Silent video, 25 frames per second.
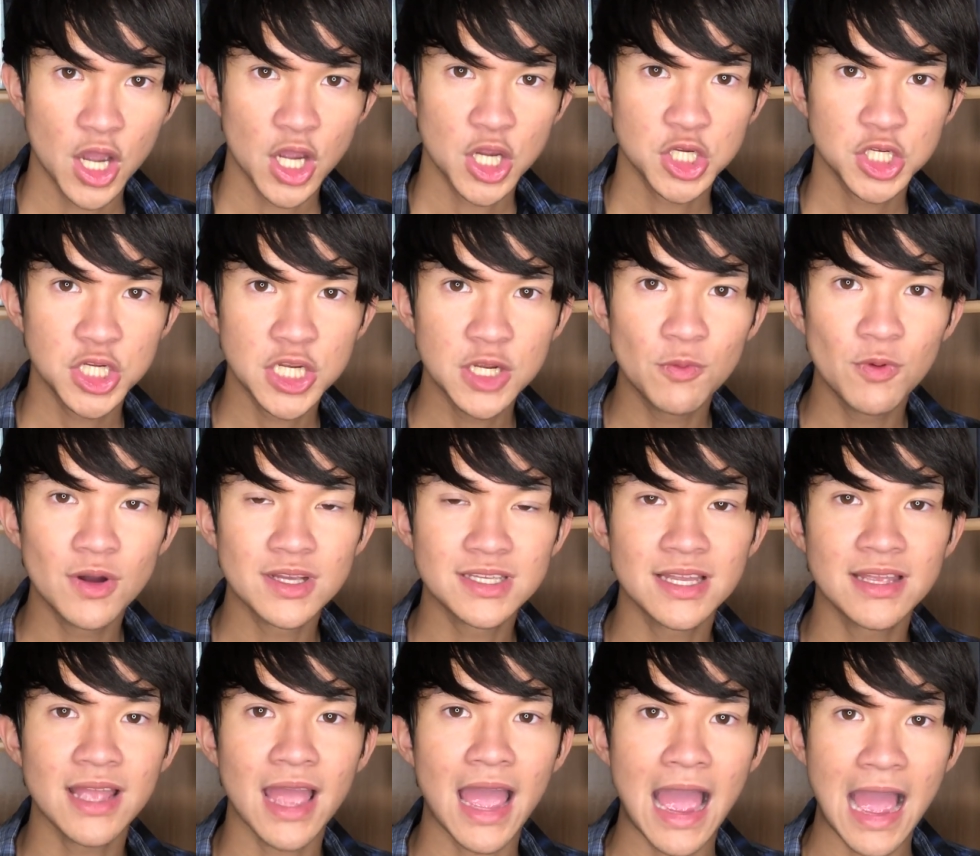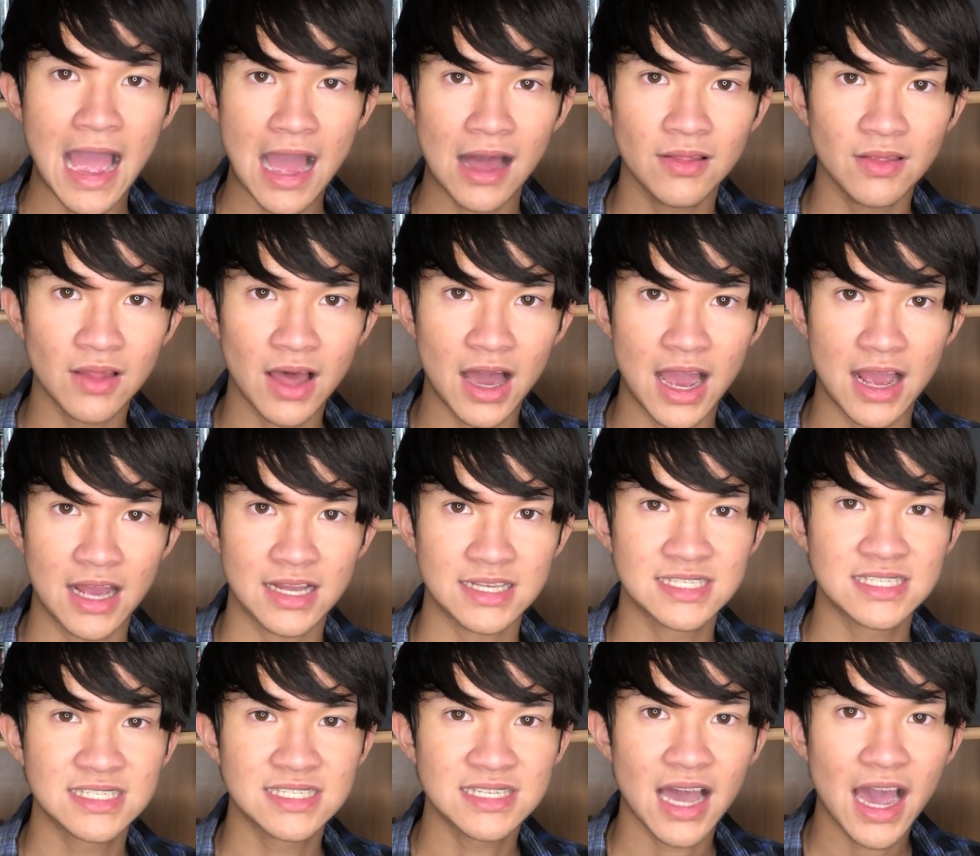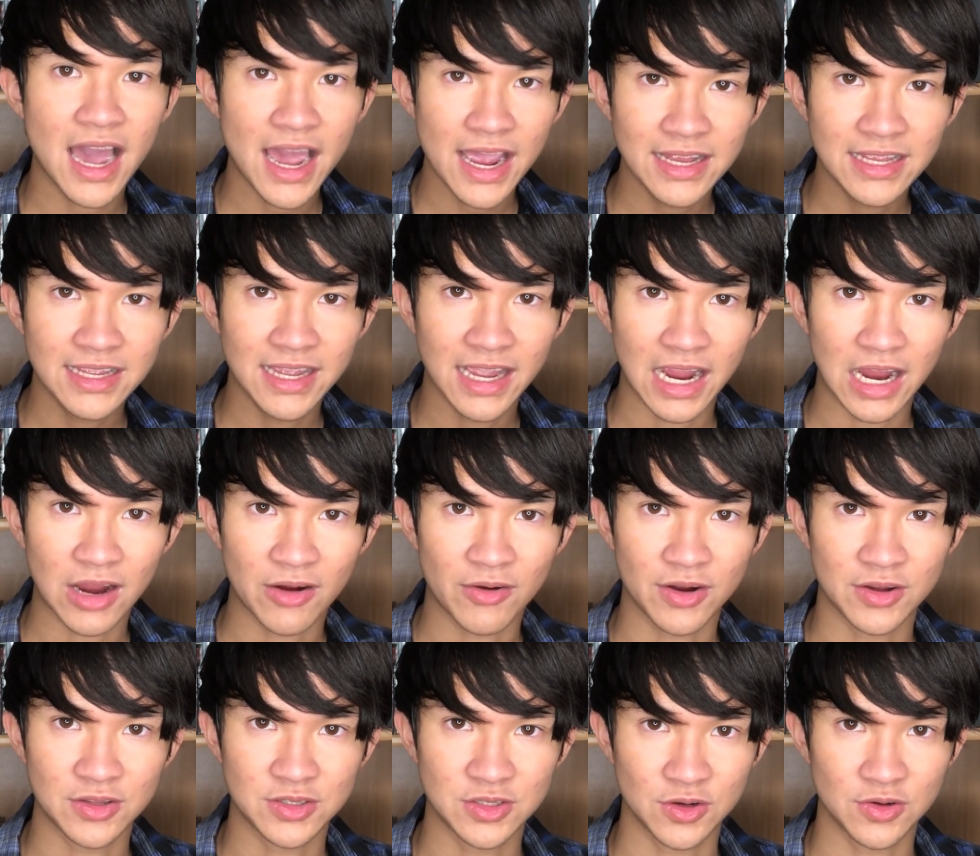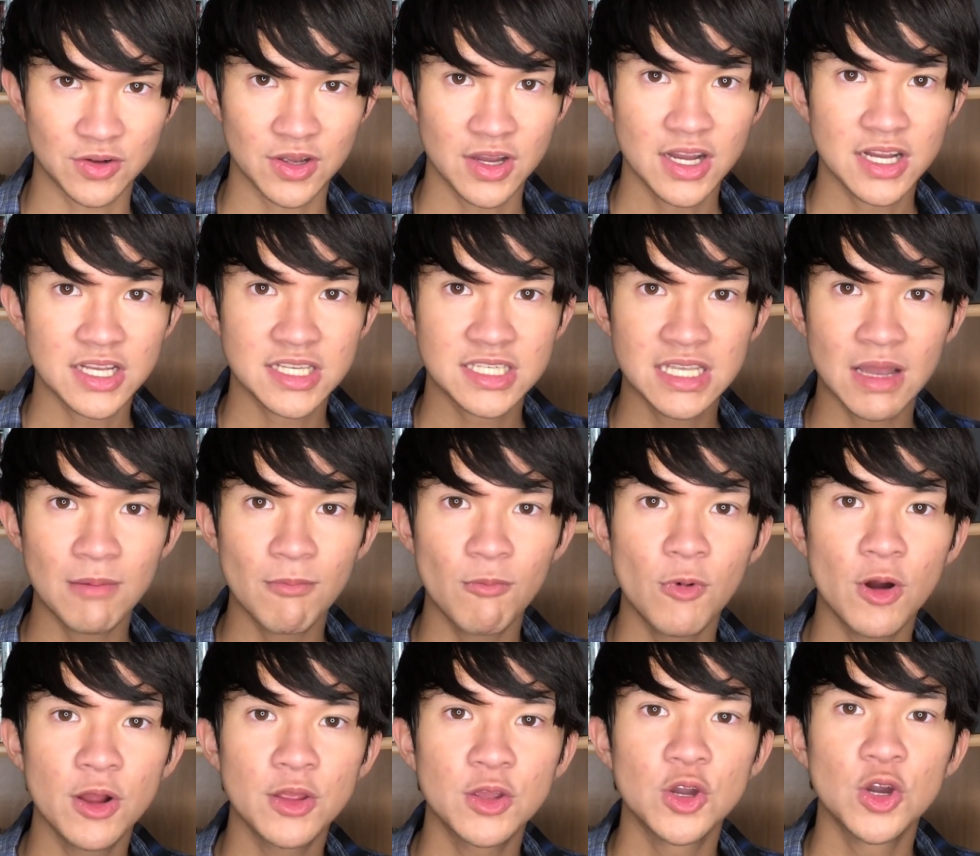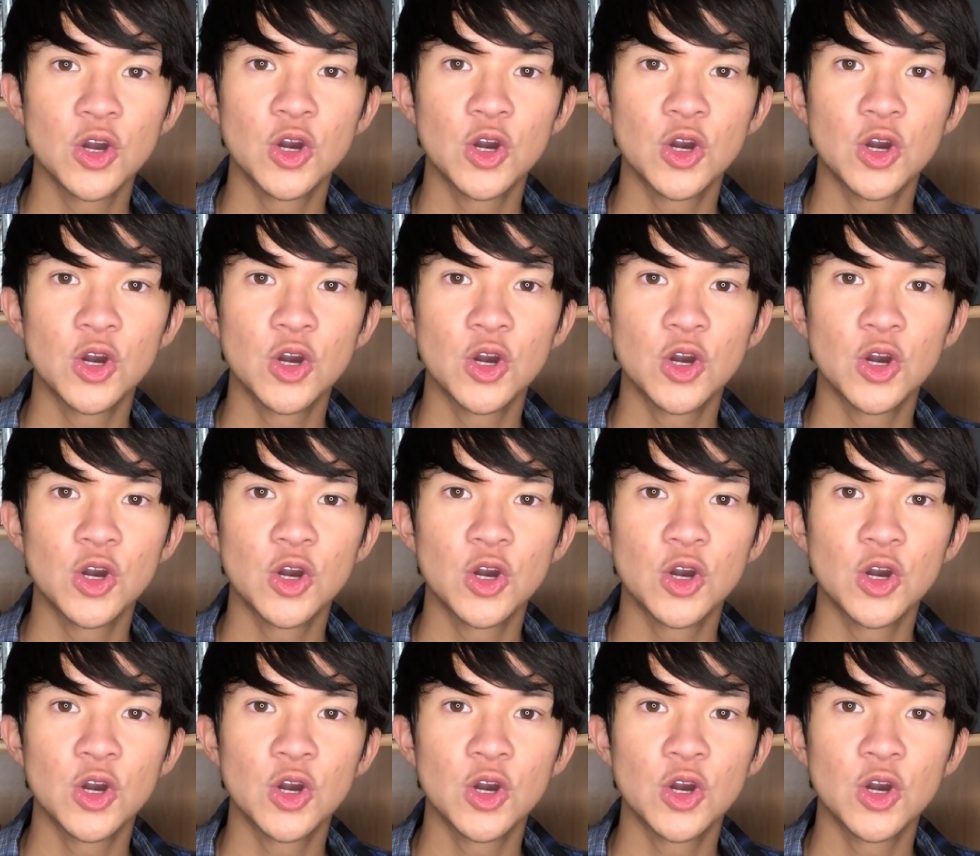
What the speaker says: She was an ally, a side character, someone